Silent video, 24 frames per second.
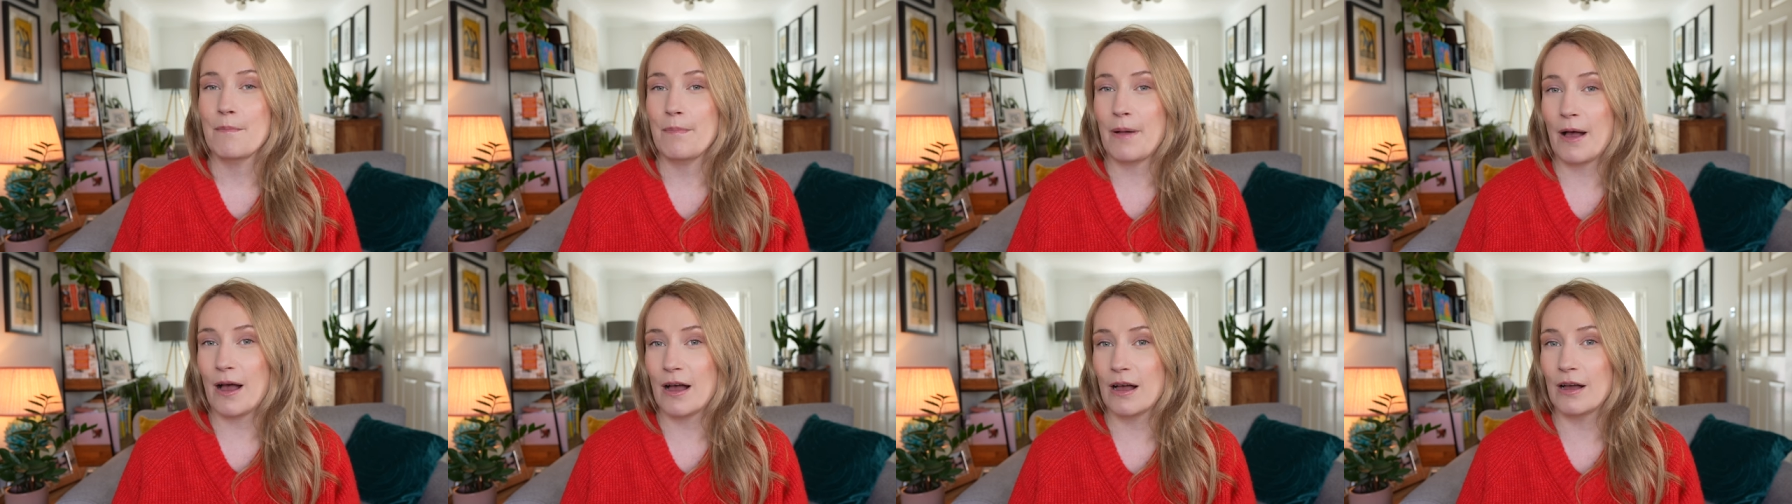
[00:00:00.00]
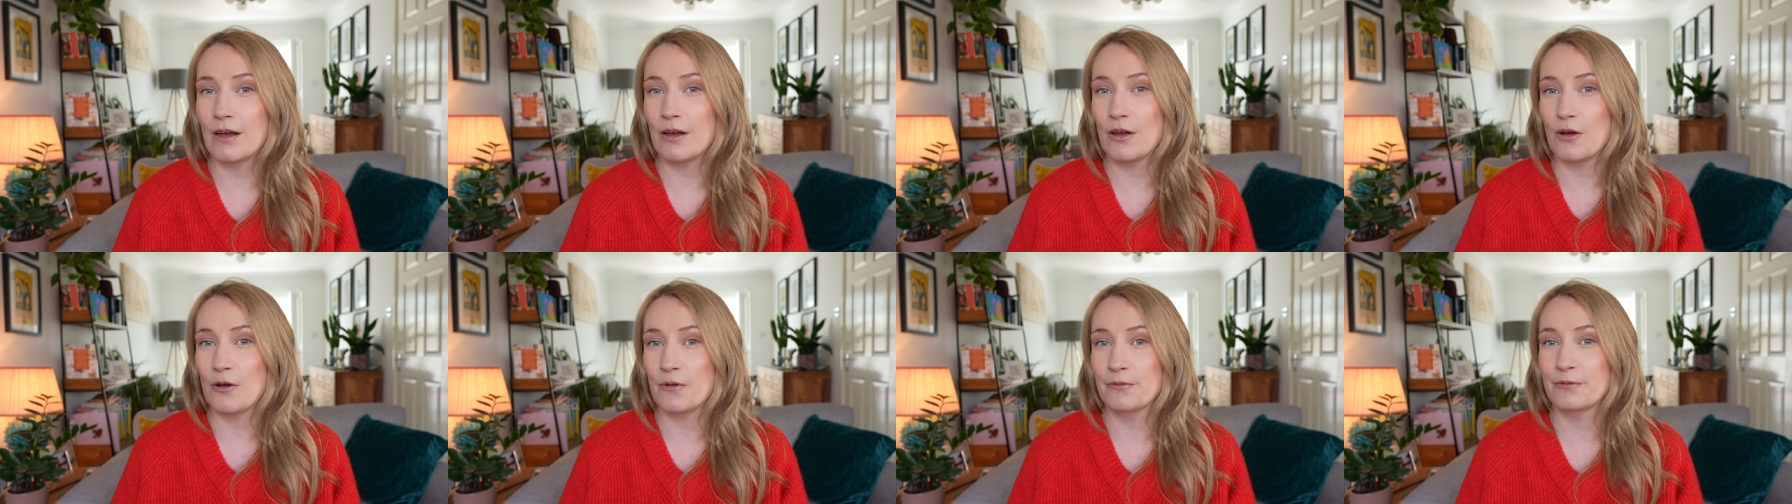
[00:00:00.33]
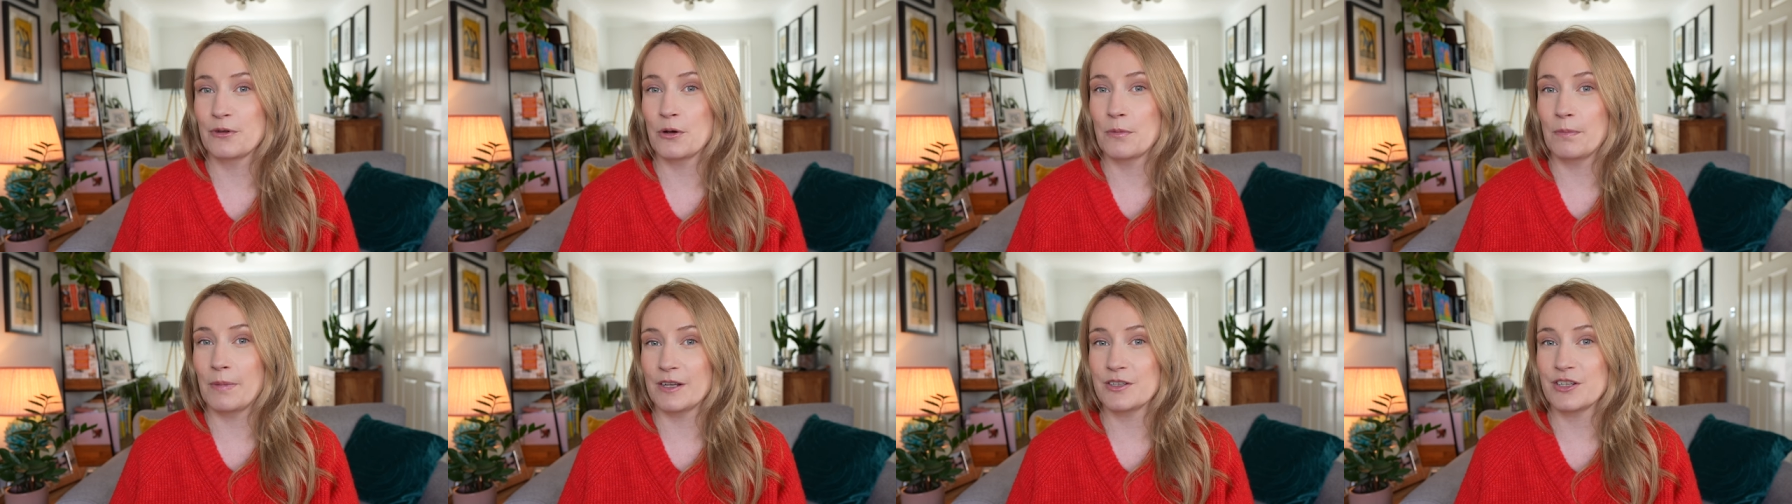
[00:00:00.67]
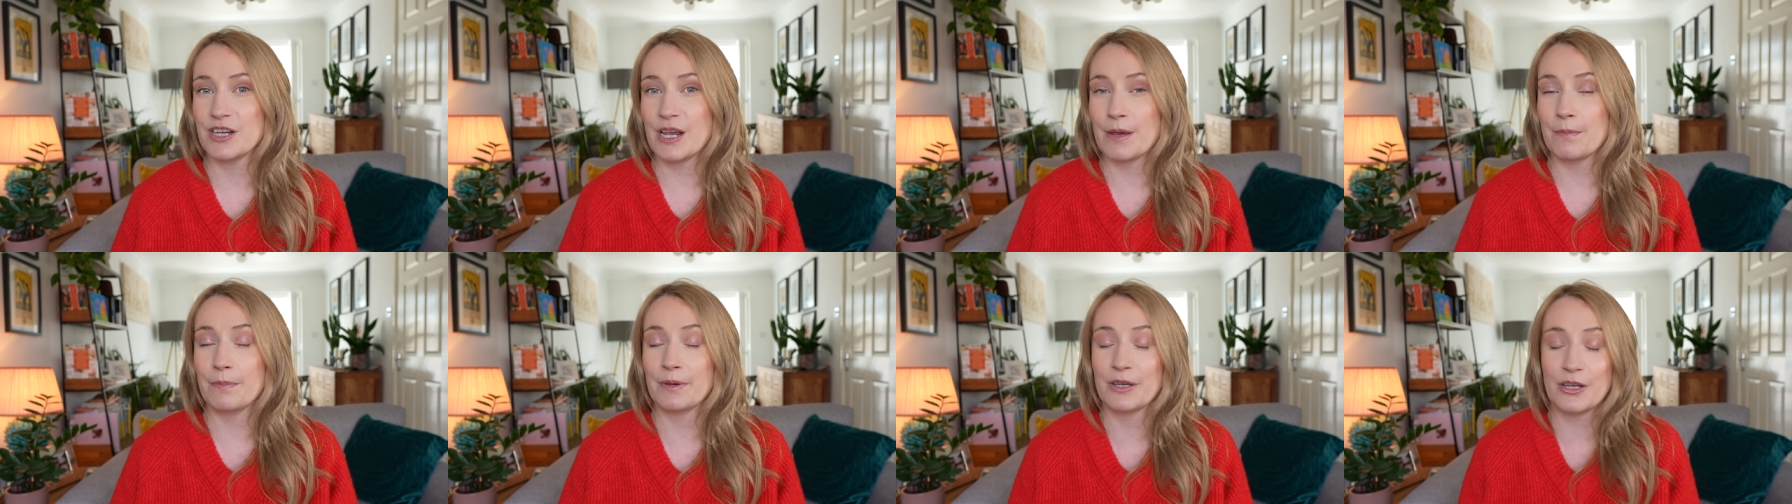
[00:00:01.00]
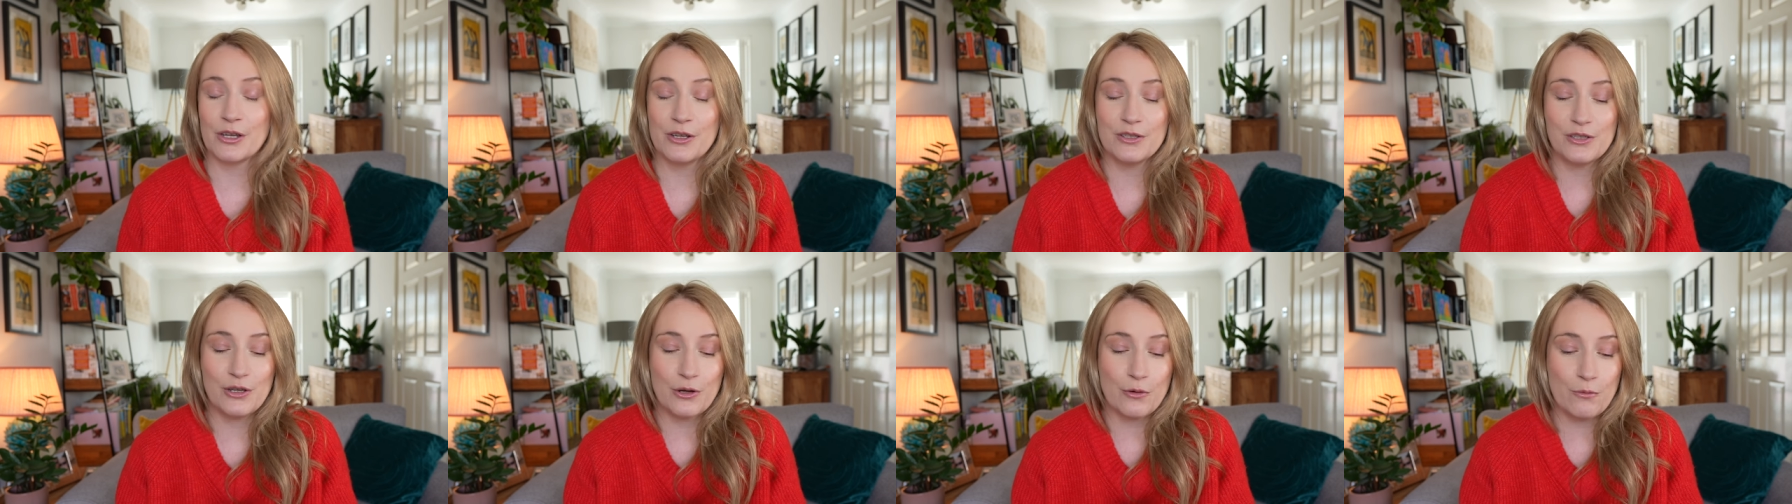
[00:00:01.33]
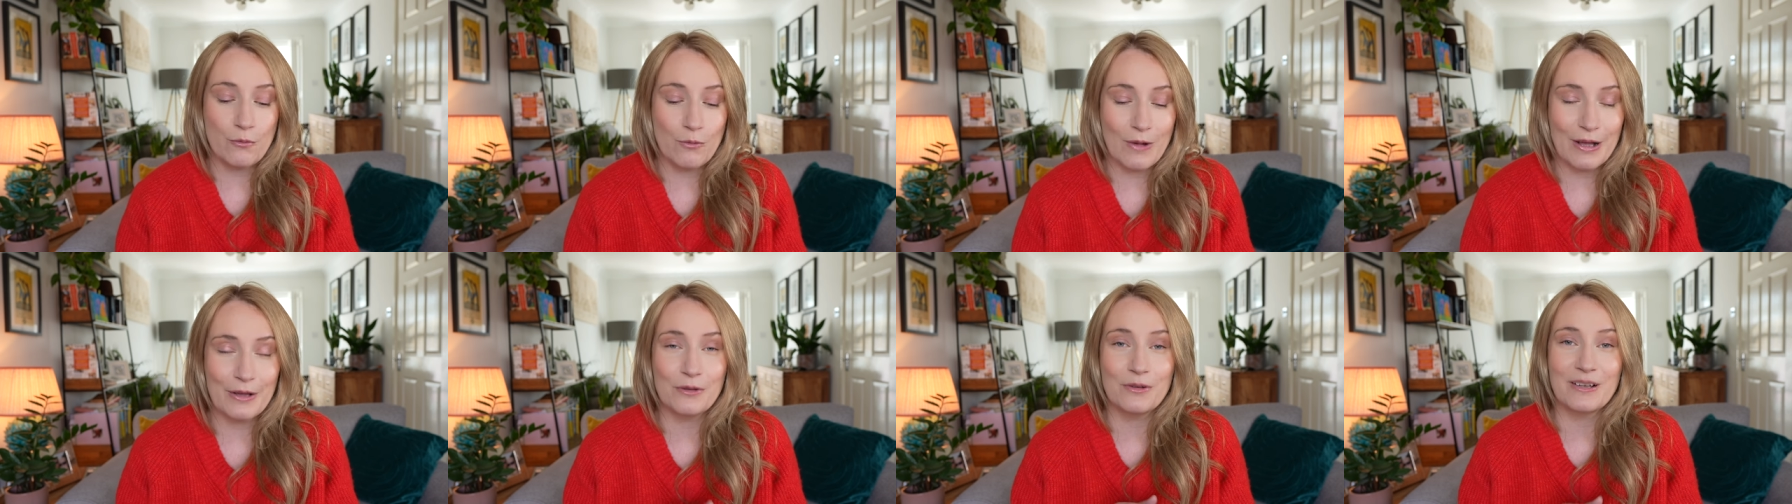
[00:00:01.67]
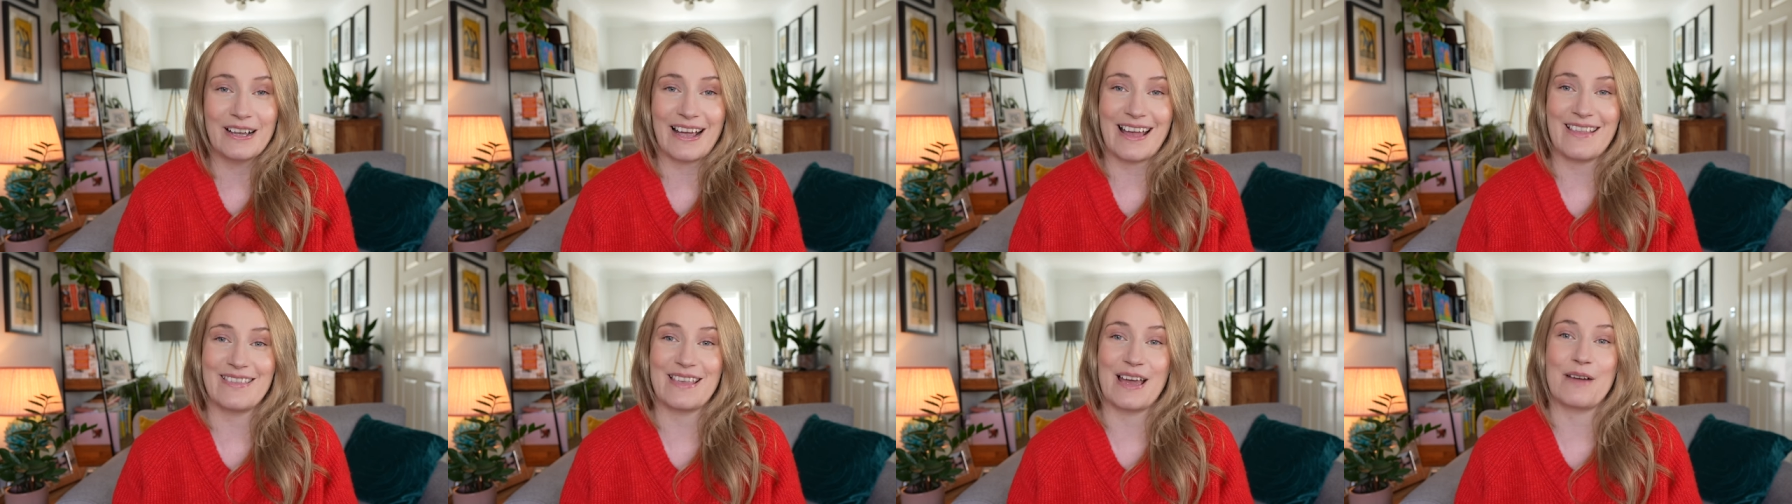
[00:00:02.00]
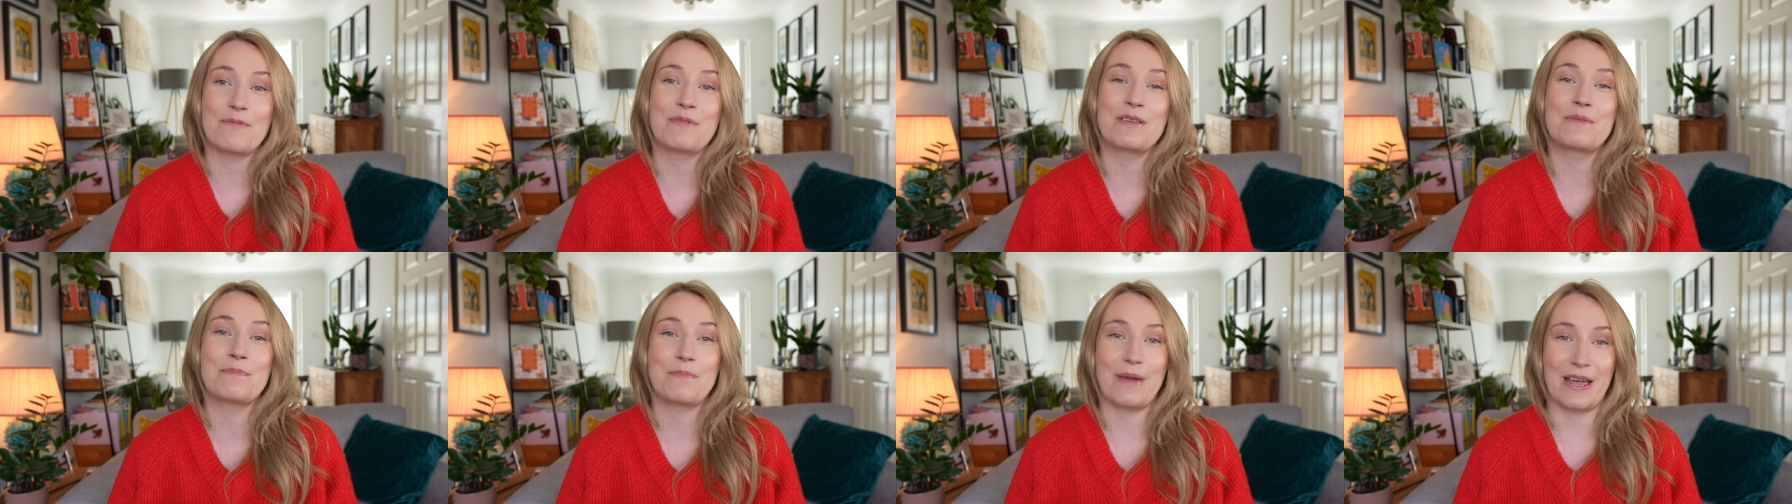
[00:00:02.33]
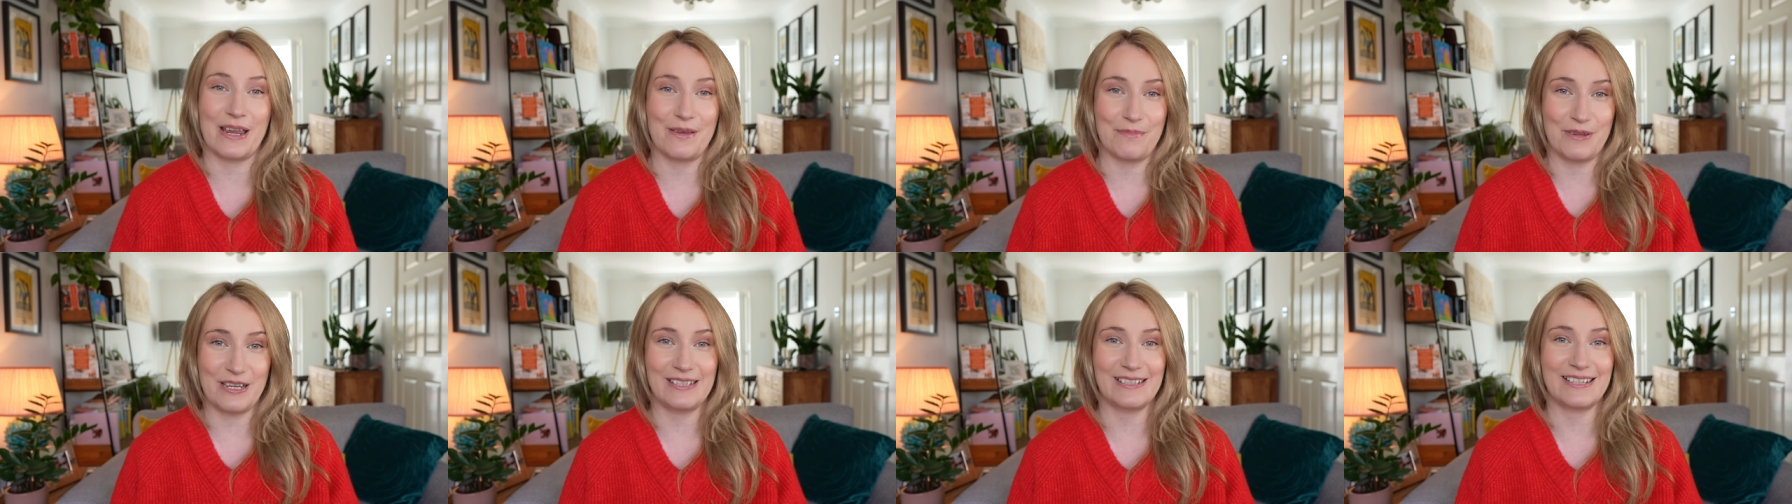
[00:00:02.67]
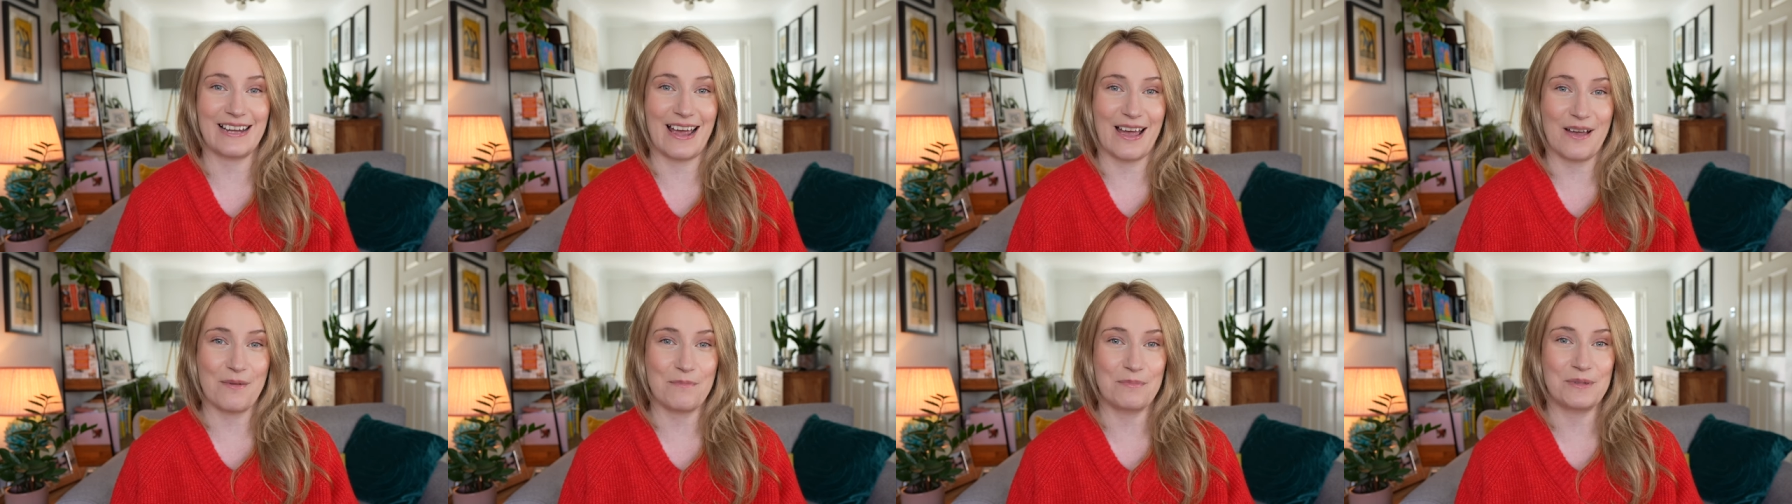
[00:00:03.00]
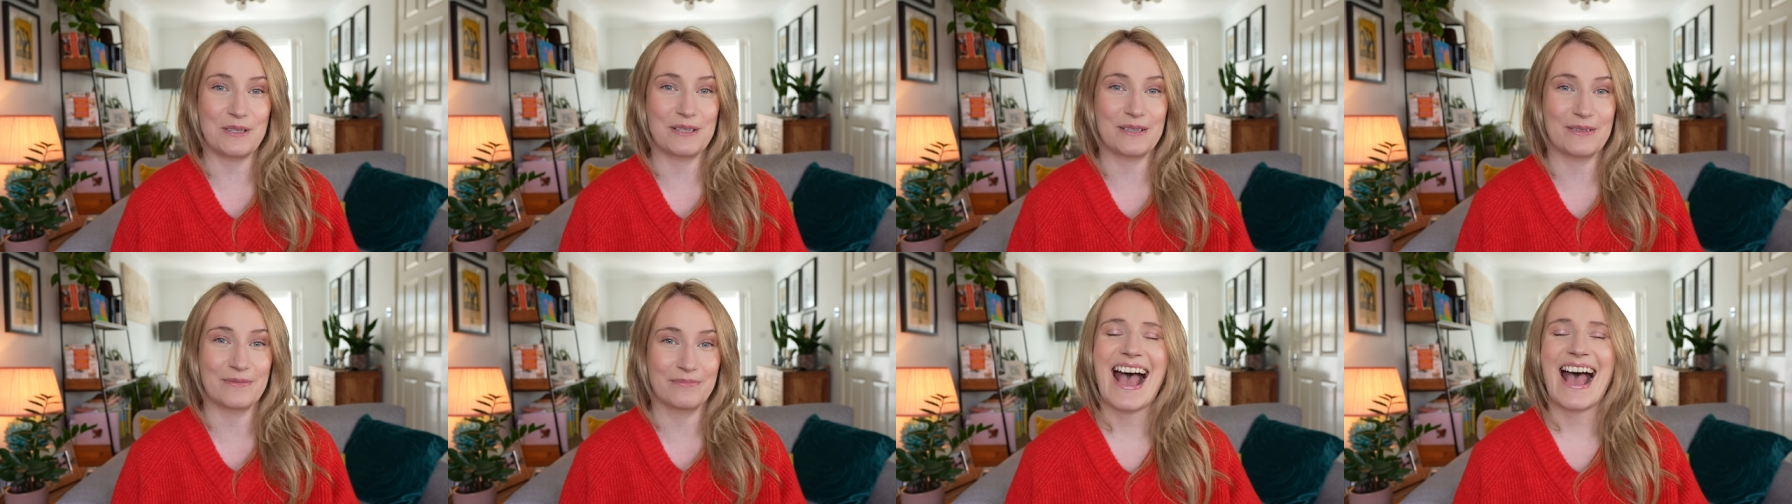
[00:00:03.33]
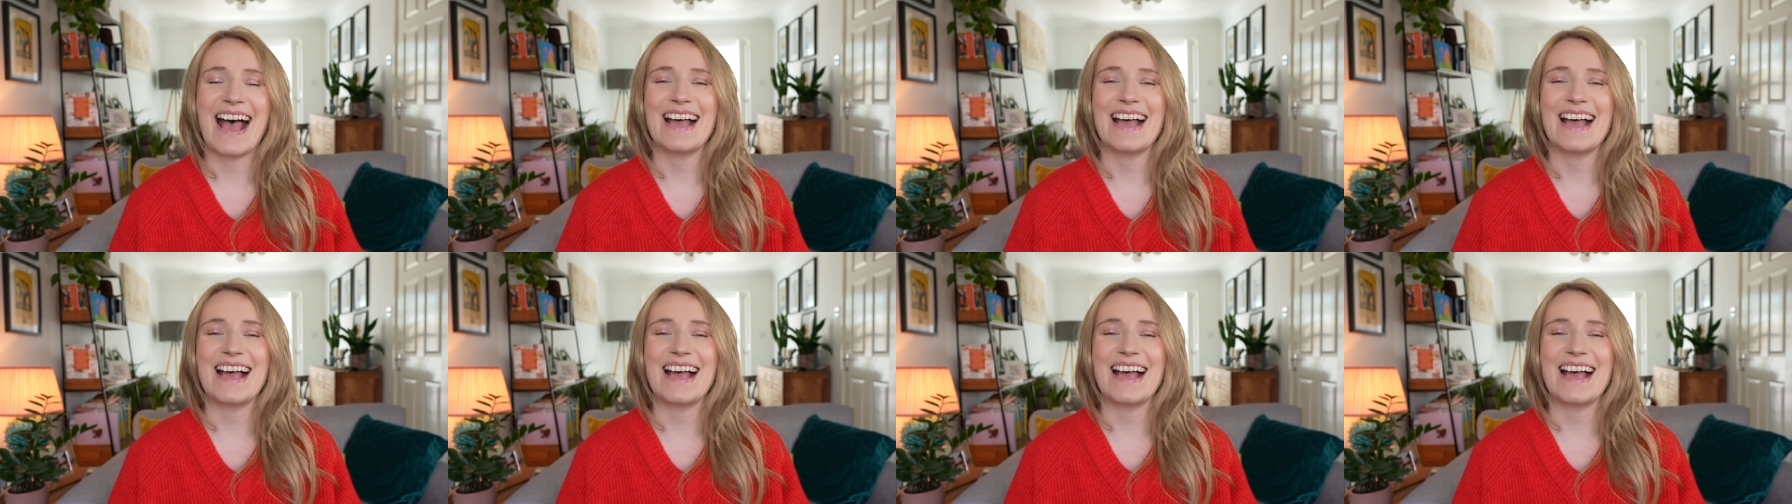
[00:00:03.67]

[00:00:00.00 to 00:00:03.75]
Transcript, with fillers: part of your budget because you will get there with baby steps.